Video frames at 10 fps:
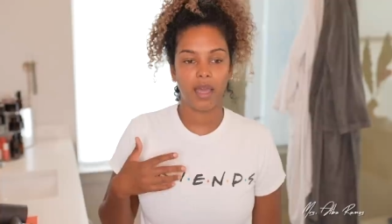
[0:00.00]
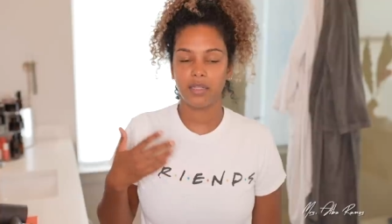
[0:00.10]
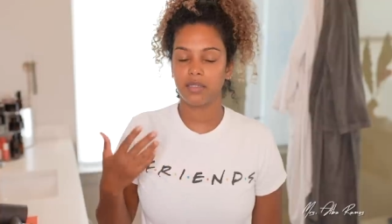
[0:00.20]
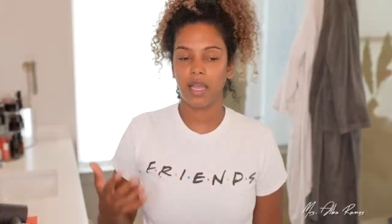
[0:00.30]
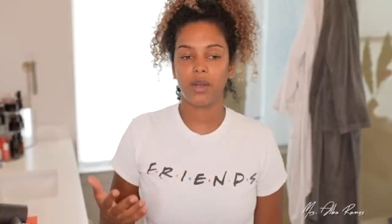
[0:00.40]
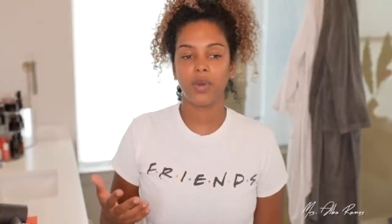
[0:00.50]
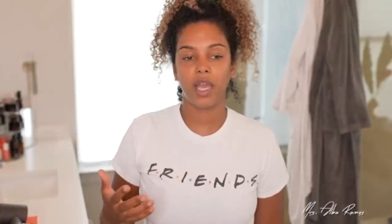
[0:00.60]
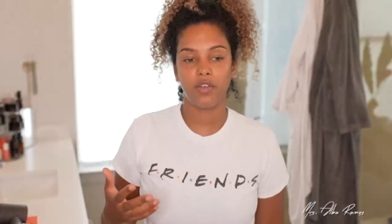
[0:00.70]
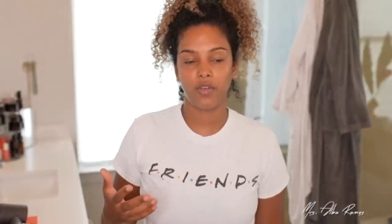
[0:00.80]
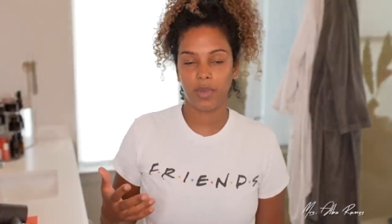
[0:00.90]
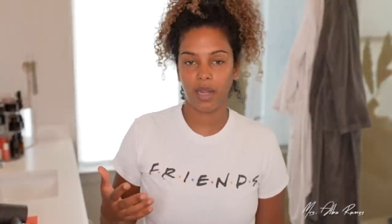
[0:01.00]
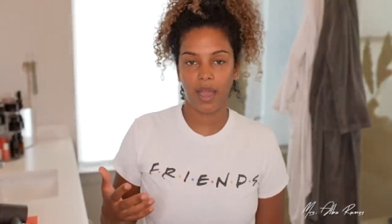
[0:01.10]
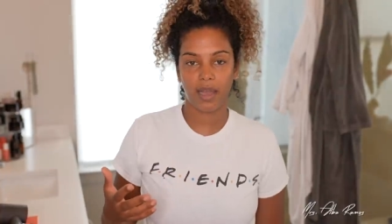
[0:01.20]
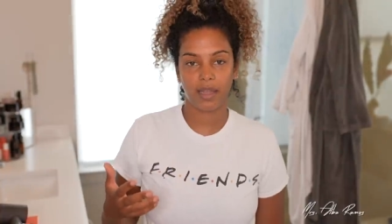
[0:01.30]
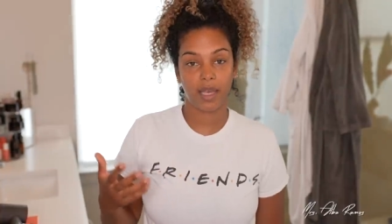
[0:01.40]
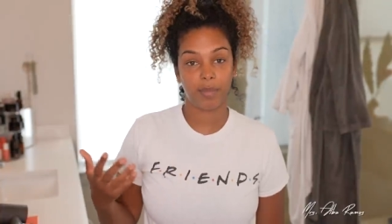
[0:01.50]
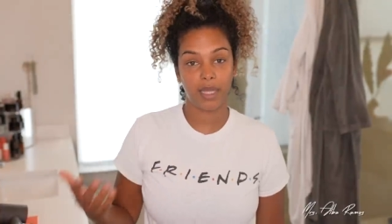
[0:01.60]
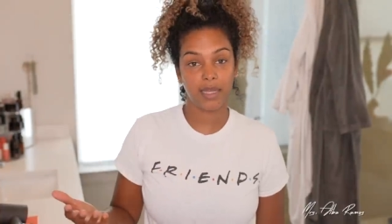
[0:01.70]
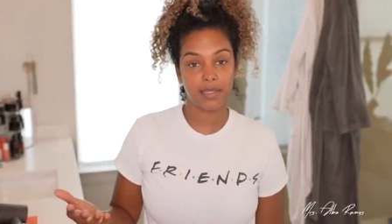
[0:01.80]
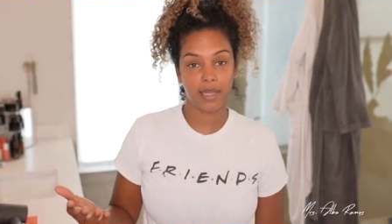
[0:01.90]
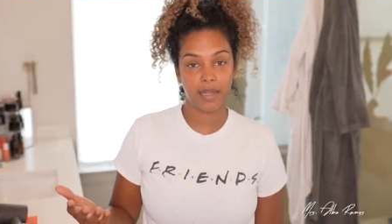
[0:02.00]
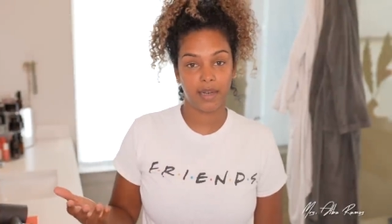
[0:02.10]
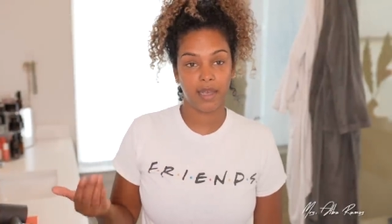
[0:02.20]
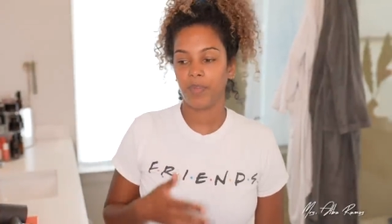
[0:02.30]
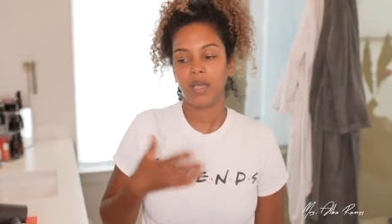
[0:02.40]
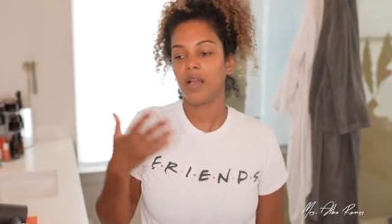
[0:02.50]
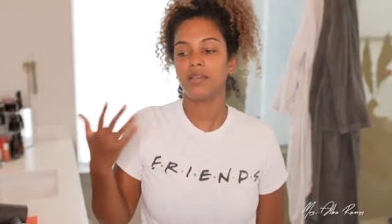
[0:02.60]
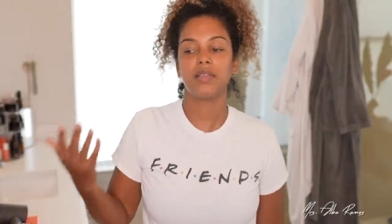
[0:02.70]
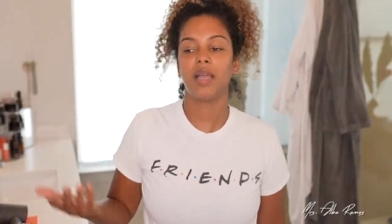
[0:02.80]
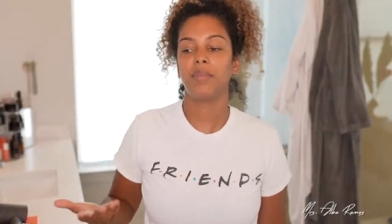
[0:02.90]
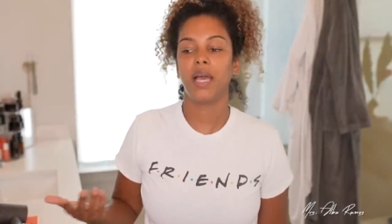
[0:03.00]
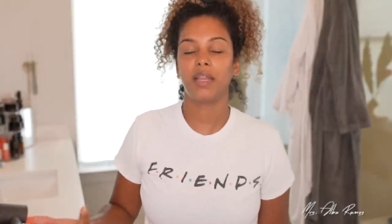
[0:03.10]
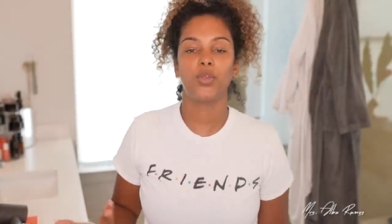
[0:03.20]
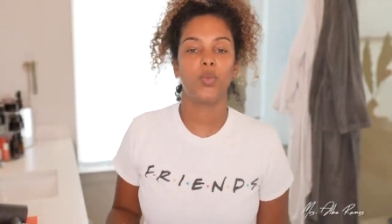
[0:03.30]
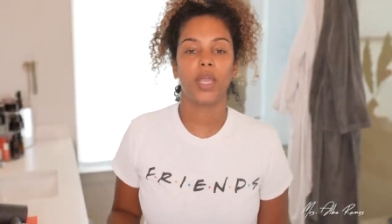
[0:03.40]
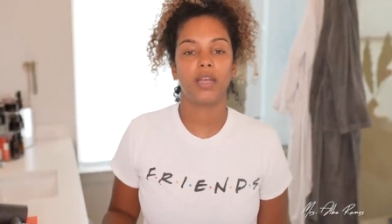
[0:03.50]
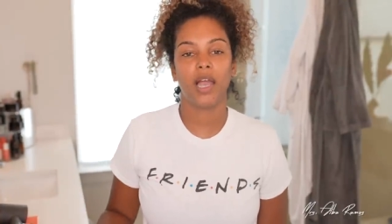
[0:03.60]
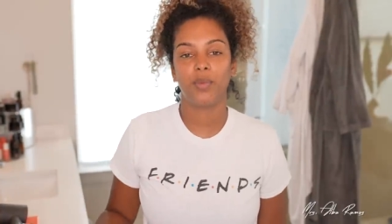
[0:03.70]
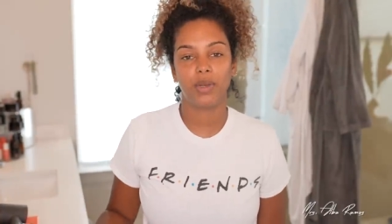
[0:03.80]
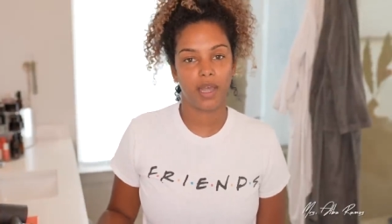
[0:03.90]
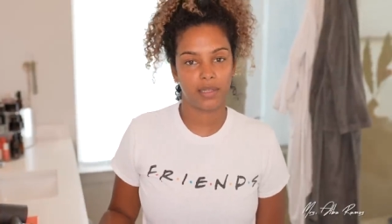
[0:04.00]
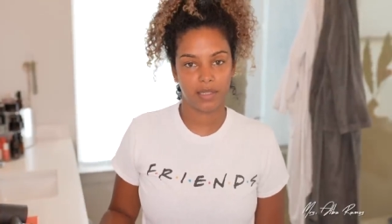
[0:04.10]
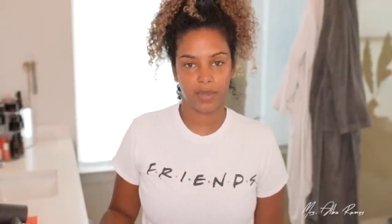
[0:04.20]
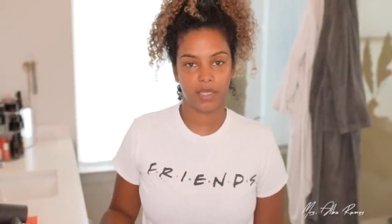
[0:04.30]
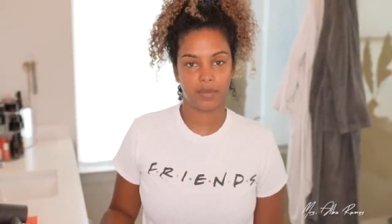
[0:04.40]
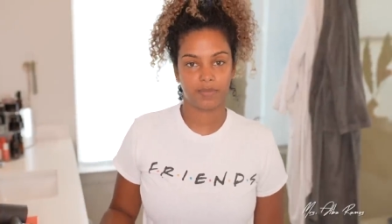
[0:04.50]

And it's not okay for me to act like I'm less than because I'm not at the weight I would like to be.